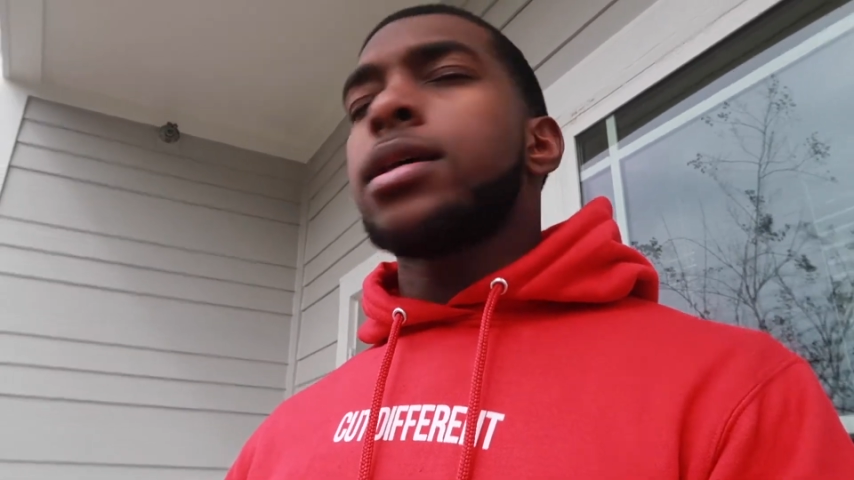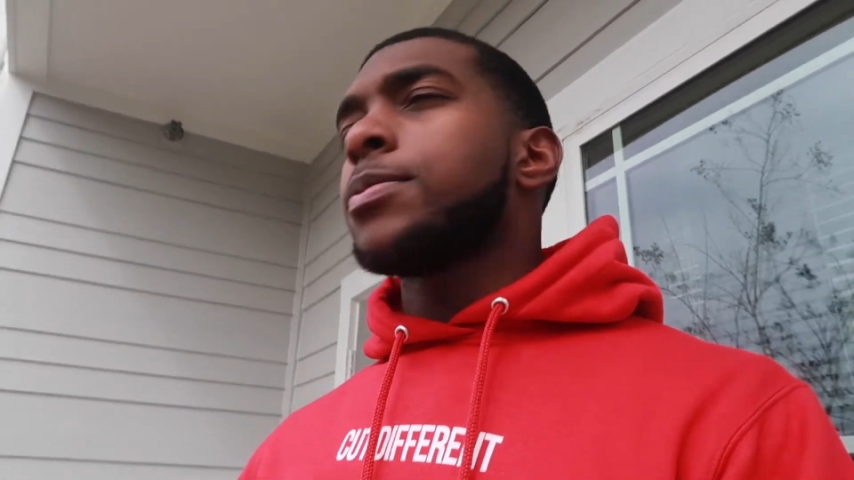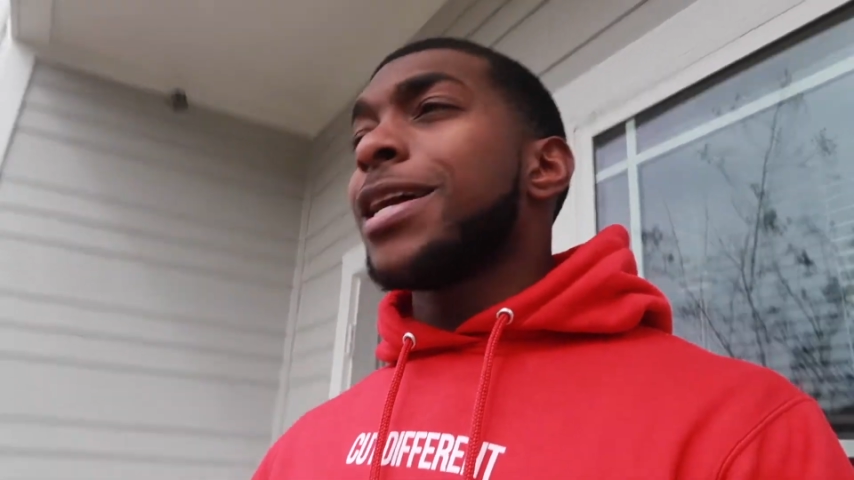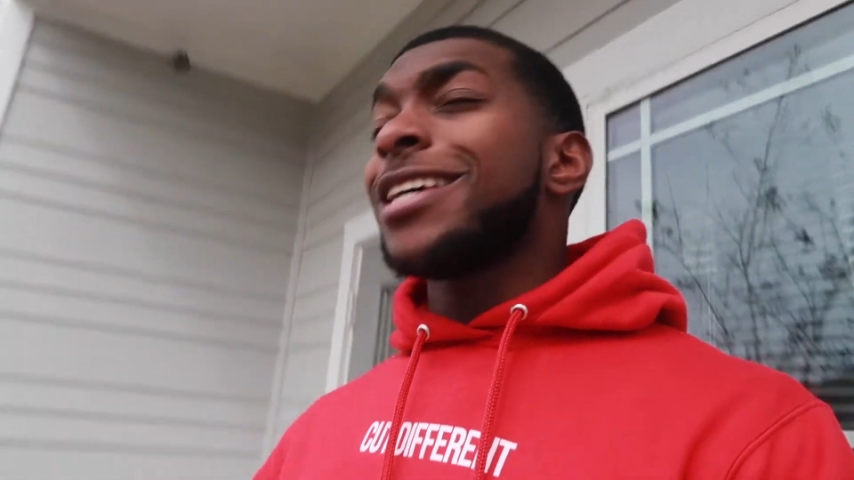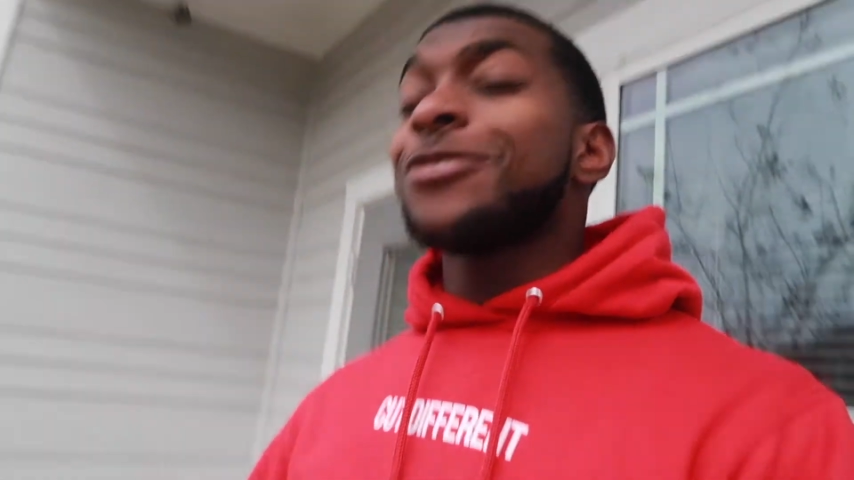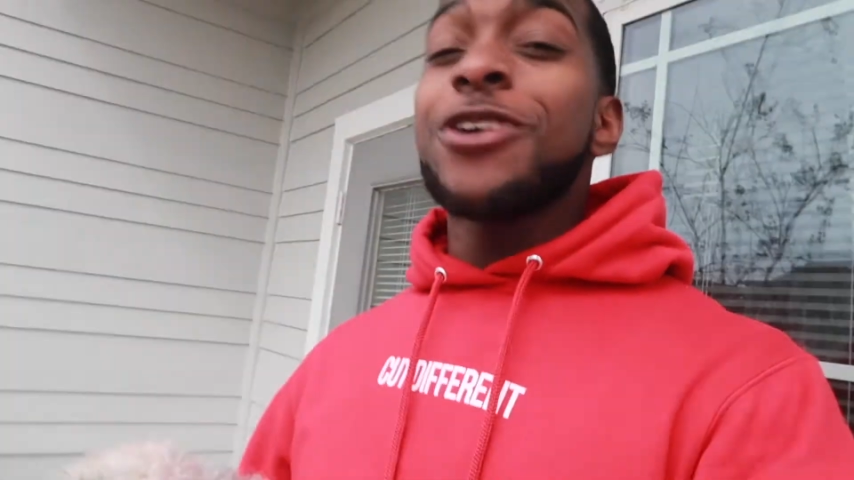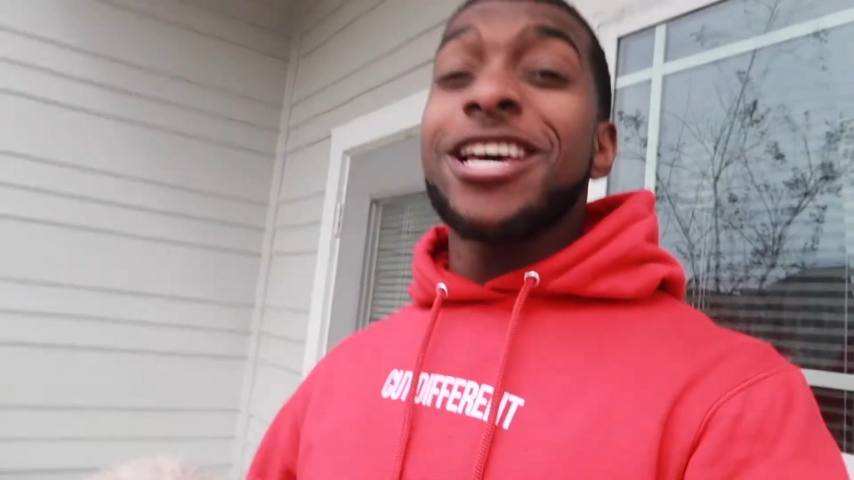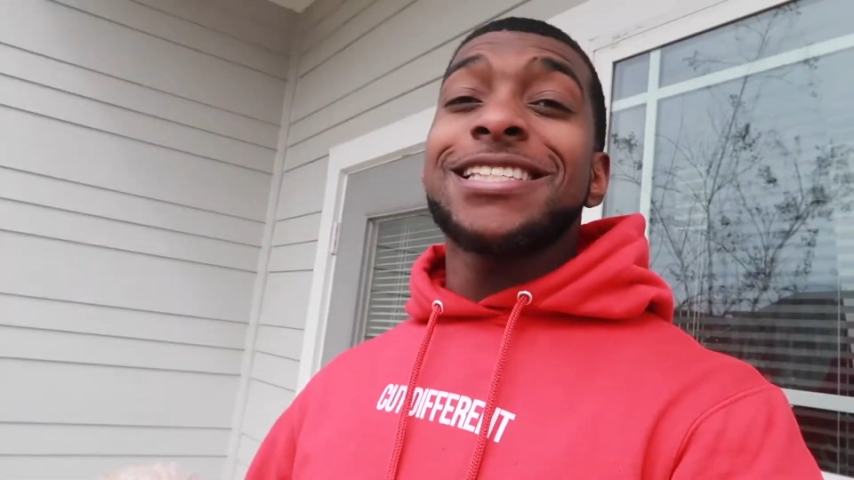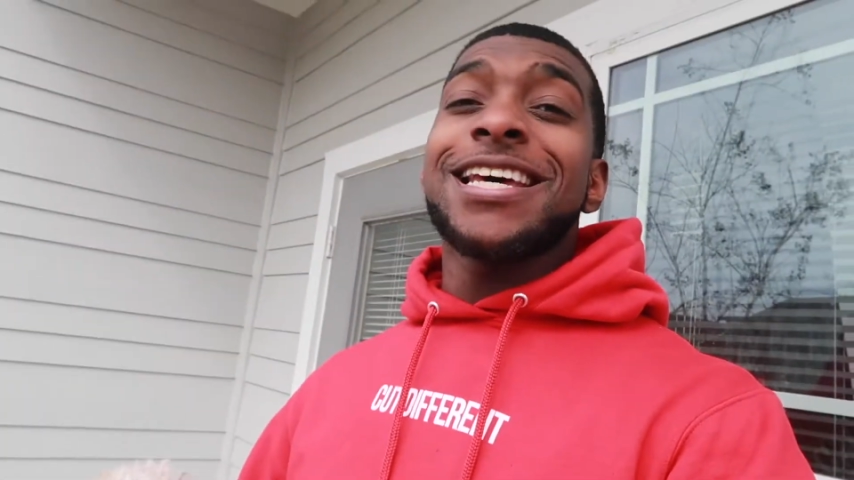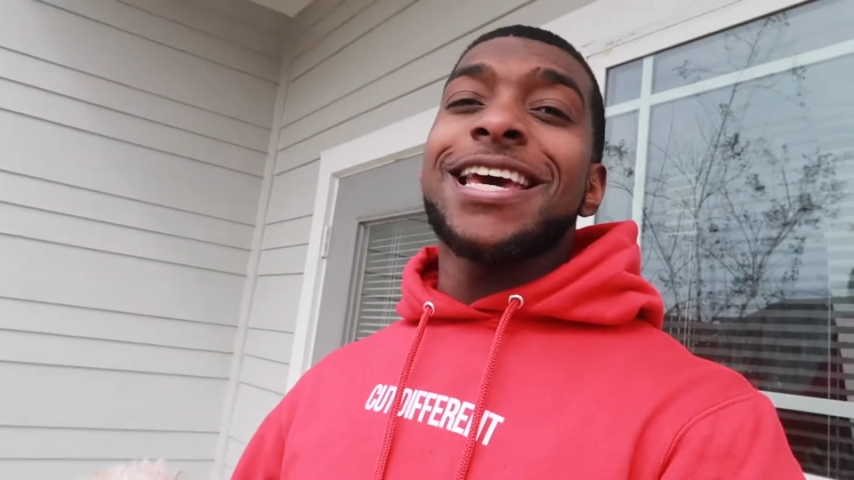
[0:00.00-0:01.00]
but it's
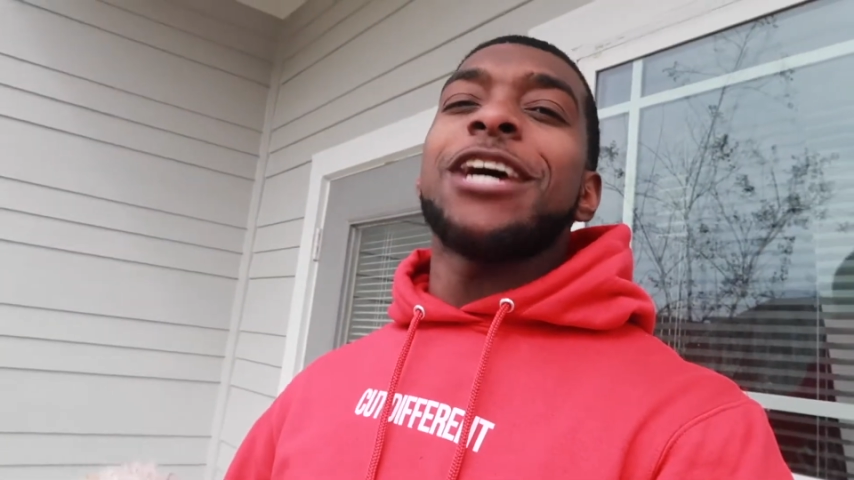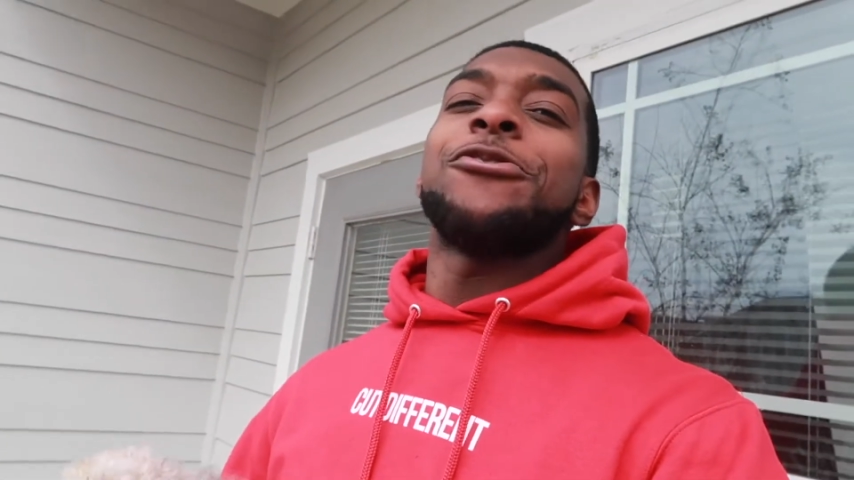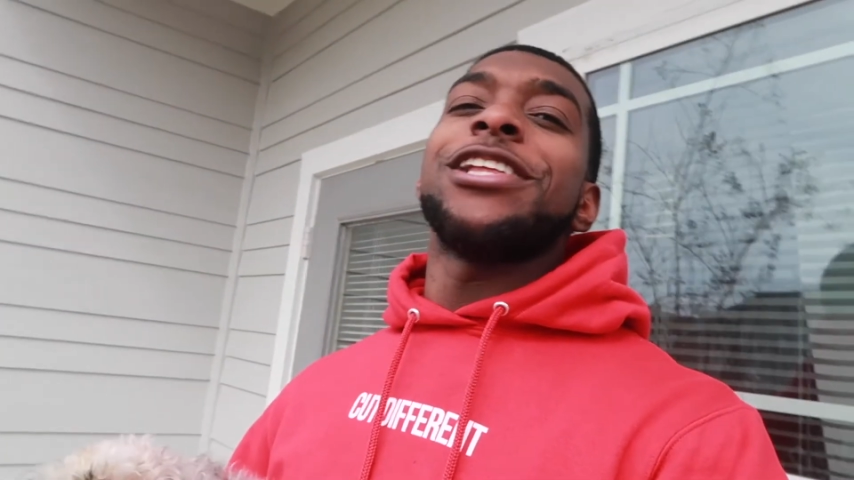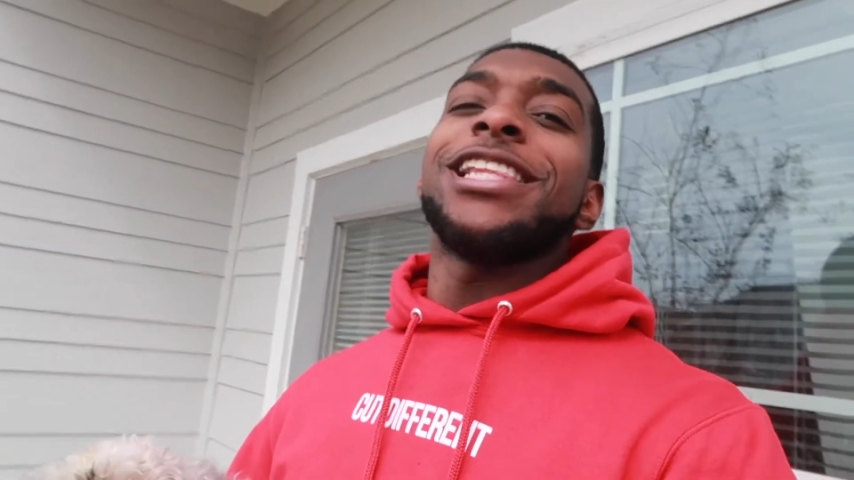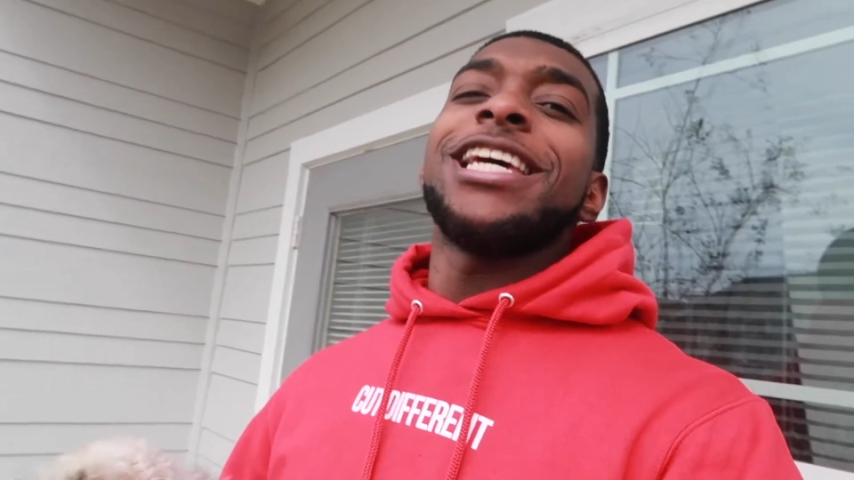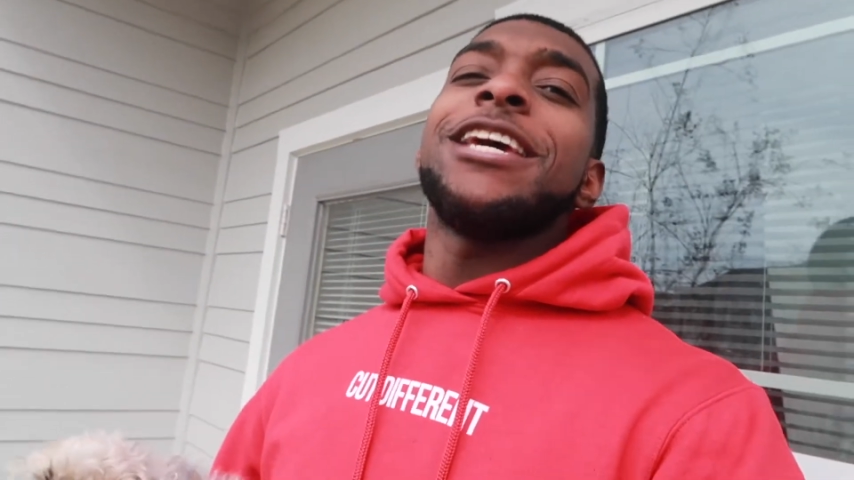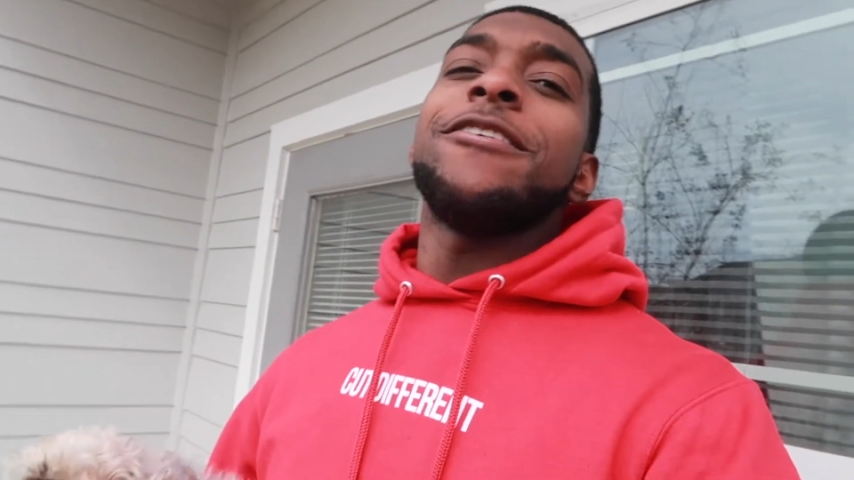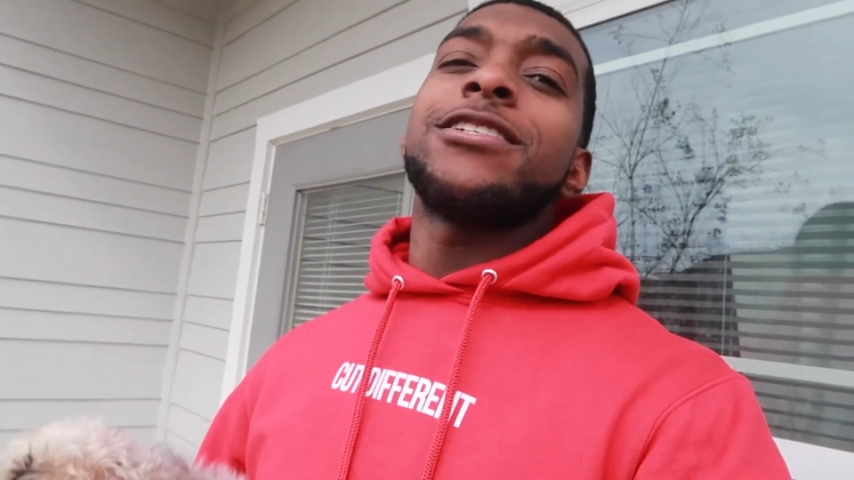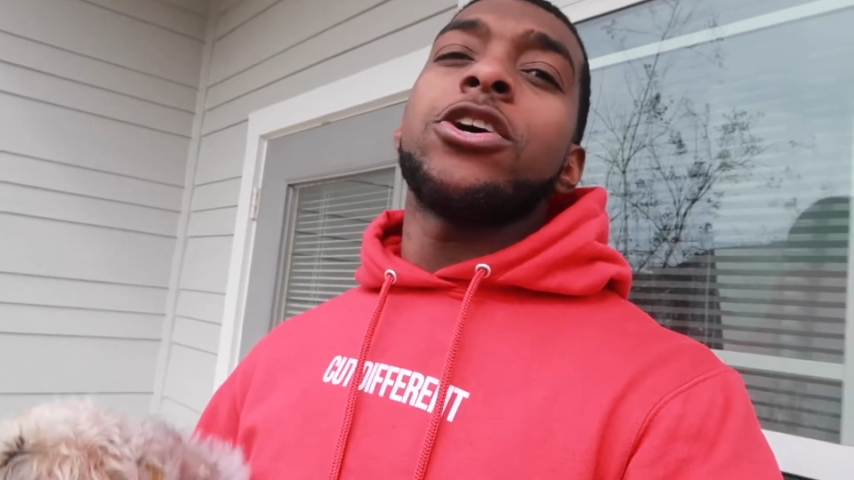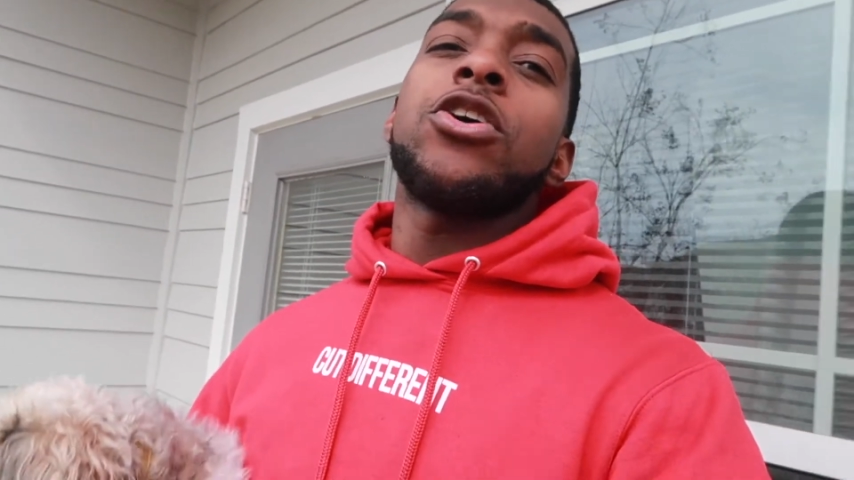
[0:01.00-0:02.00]
Wednesday and we leave to go